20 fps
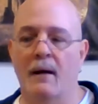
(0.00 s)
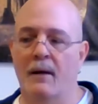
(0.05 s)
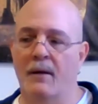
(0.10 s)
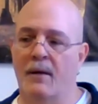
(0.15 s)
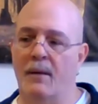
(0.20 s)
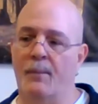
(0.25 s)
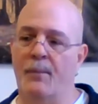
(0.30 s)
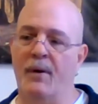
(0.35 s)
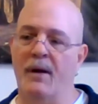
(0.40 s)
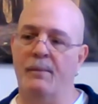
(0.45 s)
The
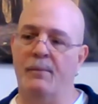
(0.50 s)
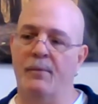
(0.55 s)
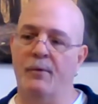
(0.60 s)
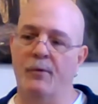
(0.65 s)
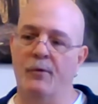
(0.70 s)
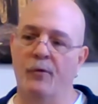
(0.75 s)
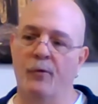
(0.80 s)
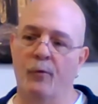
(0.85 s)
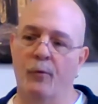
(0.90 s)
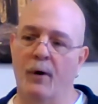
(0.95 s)
people
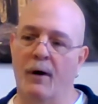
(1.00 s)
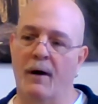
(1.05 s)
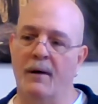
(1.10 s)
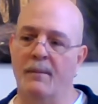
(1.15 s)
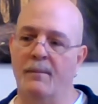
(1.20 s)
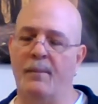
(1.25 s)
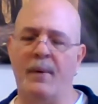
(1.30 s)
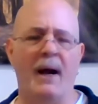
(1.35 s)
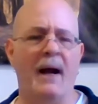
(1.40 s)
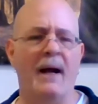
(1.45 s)
who
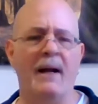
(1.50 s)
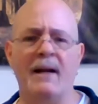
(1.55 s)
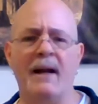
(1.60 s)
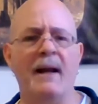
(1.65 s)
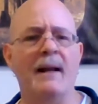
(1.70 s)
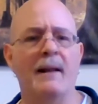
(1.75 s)
run payday